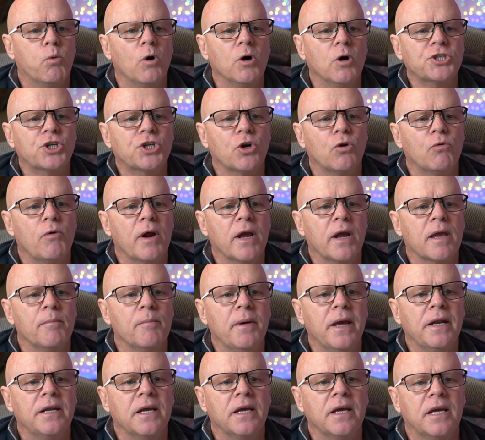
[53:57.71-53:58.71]
what's your
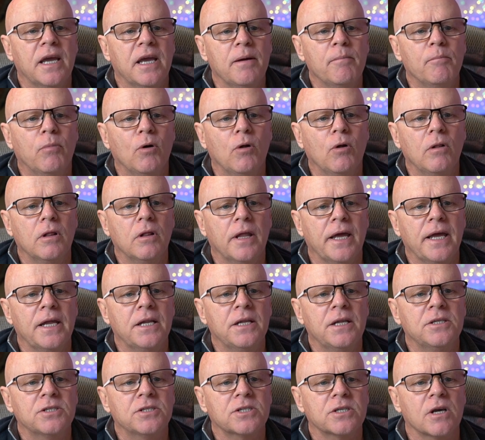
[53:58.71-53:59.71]
recommended gimbal
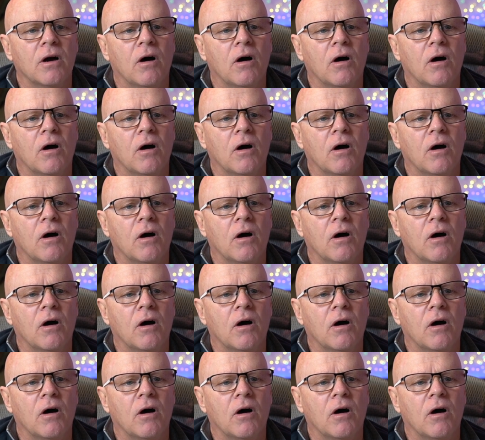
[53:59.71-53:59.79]
lens